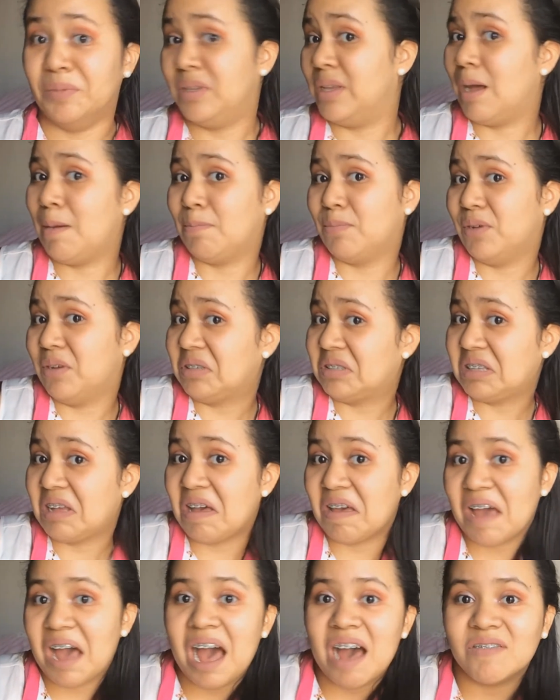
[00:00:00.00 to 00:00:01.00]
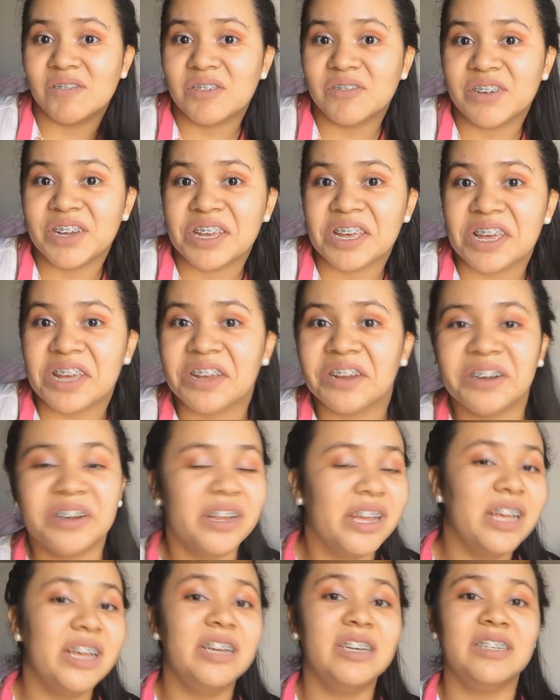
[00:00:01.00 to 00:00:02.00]
some books I have over here,
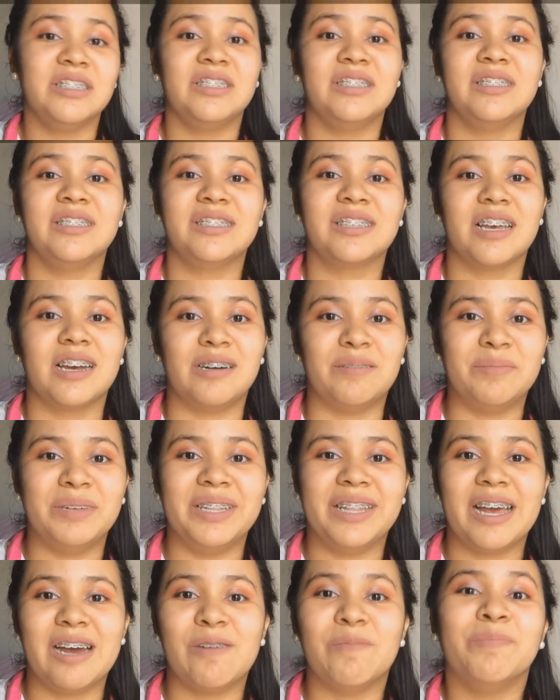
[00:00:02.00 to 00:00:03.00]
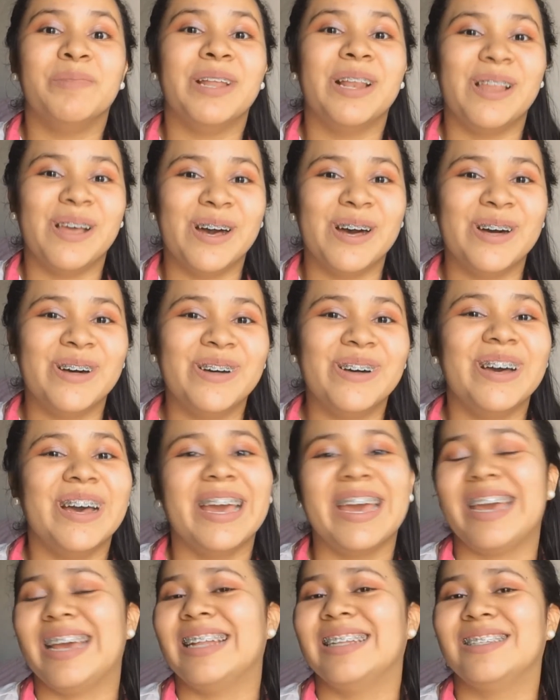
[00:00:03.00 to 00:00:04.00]
just comment down below
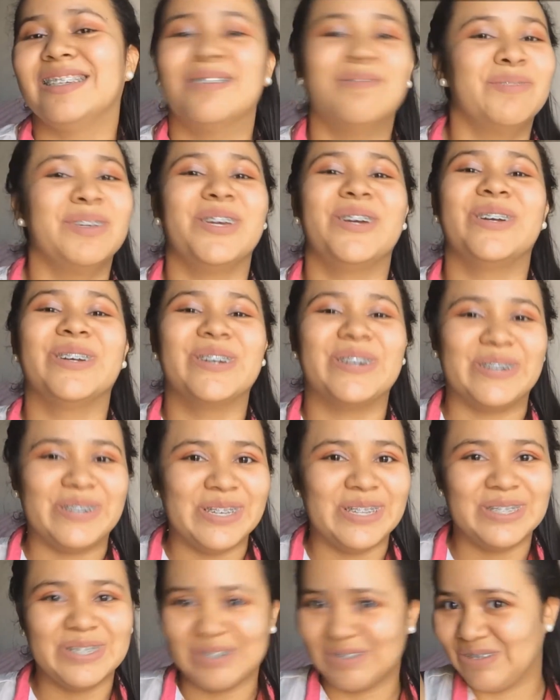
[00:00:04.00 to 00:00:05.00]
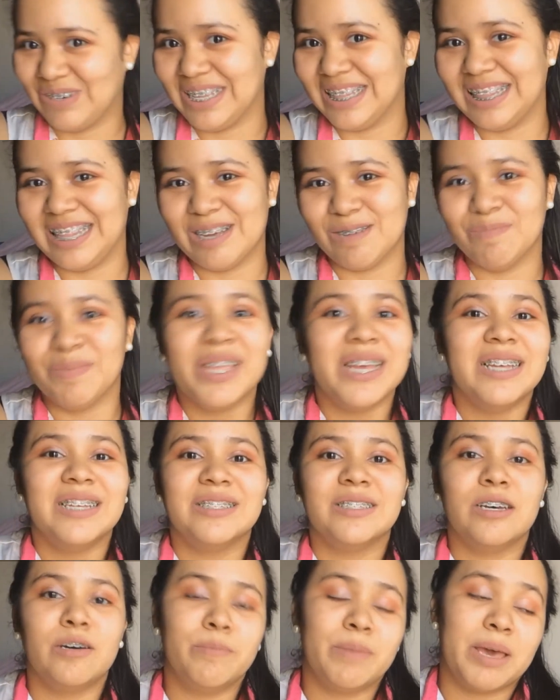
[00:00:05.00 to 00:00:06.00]
and tell me you're going to read them,
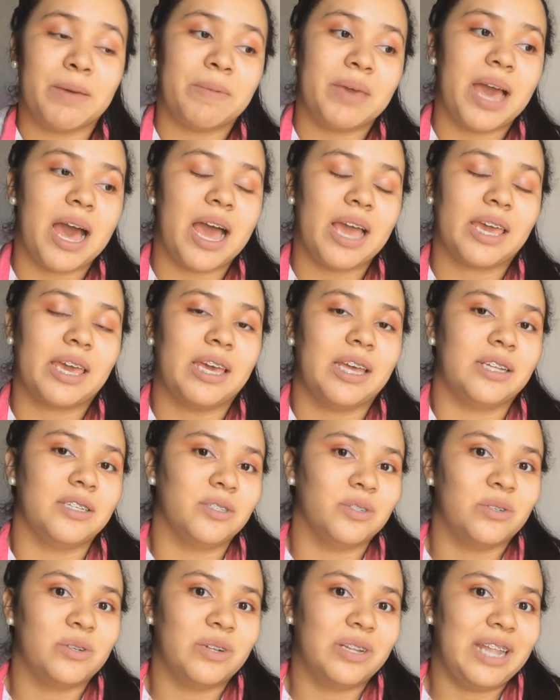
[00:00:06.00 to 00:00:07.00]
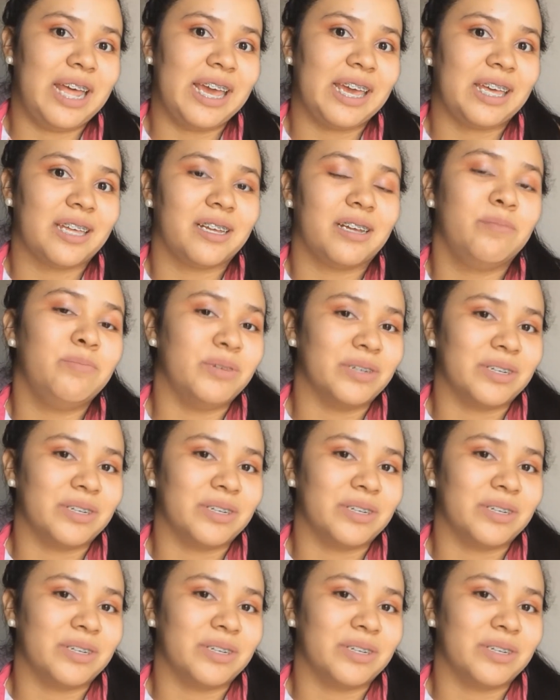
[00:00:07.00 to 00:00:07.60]
so maybe I can do like a